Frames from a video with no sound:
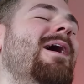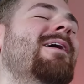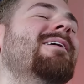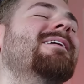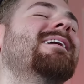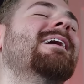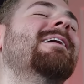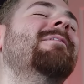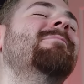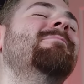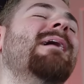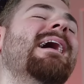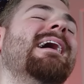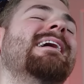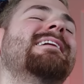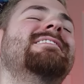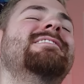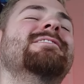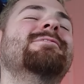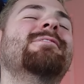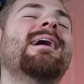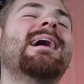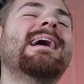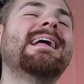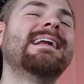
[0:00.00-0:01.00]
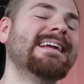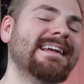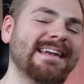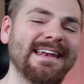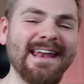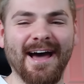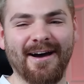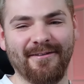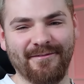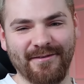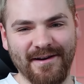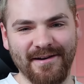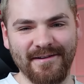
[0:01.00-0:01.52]
welcome back to
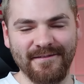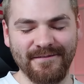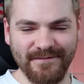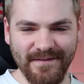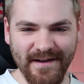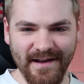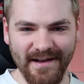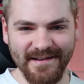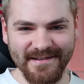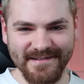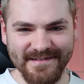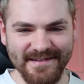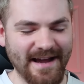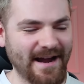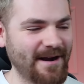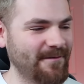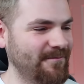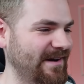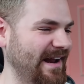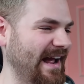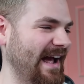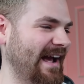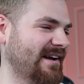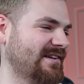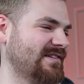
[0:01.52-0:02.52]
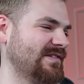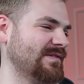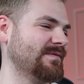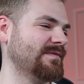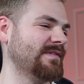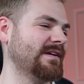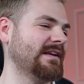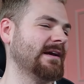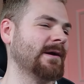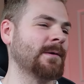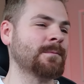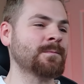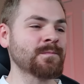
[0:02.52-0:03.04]
another first-time reaction
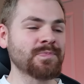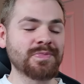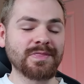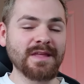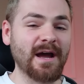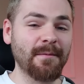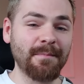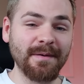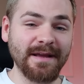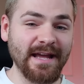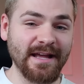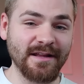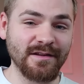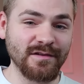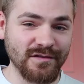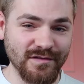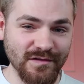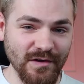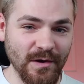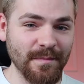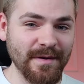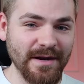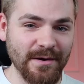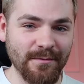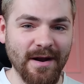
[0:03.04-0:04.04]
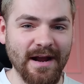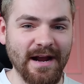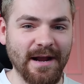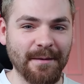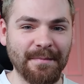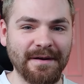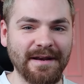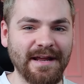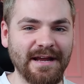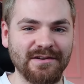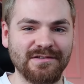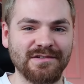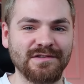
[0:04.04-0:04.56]
video. I've been getting so many
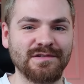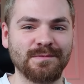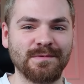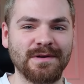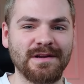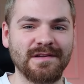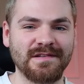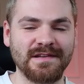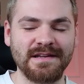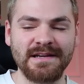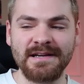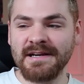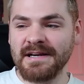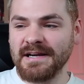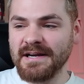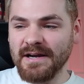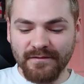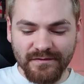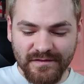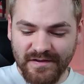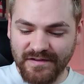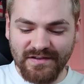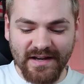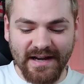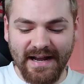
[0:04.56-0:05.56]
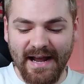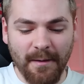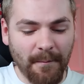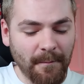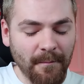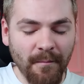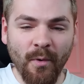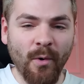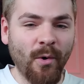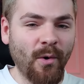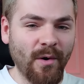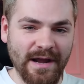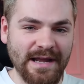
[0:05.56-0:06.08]
recommendations recently to check out
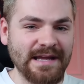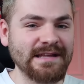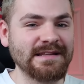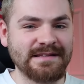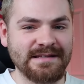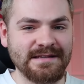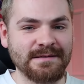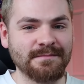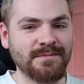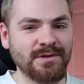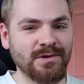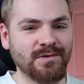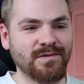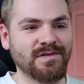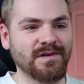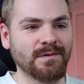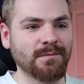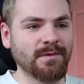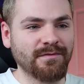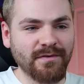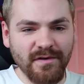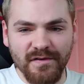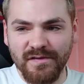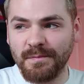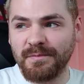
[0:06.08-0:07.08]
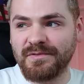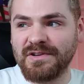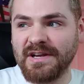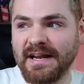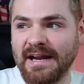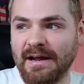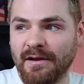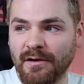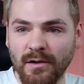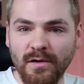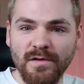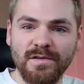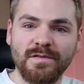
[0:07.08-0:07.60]
more Indian music. We've recently been checking
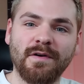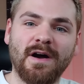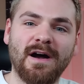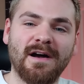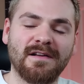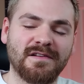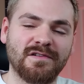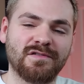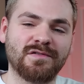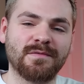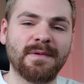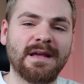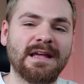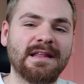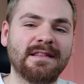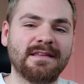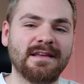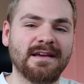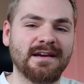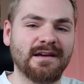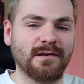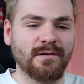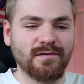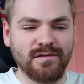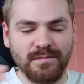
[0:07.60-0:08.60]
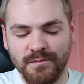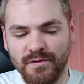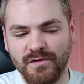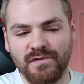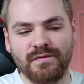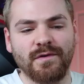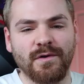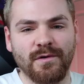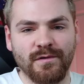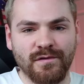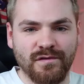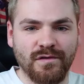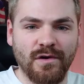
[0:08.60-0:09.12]
out loads of artists from India, loads of
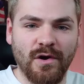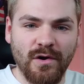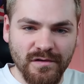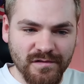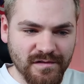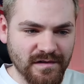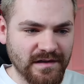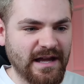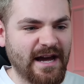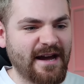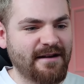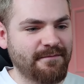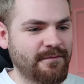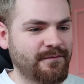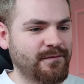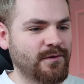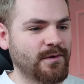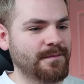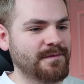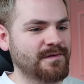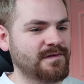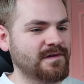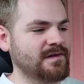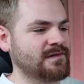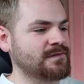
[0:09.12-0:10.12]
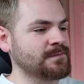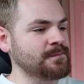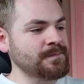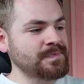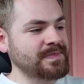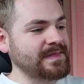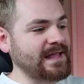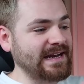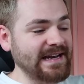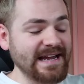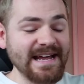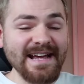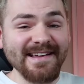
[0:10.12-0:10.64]
music videos, songs, and live performances.
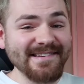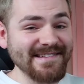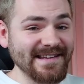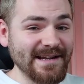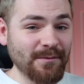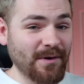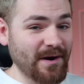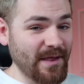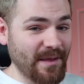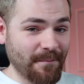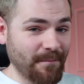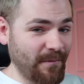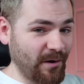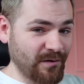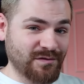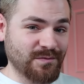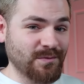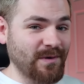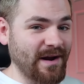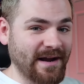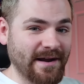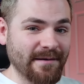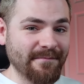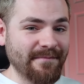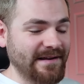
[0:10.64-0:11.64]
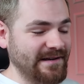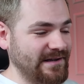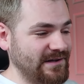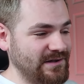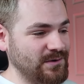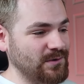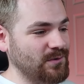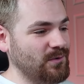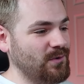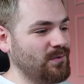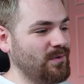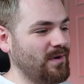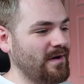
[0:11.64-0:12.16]
And easily one of the most recommended
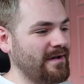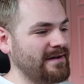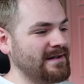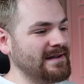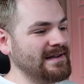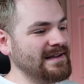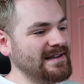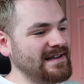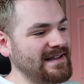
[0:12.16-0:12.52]
you all want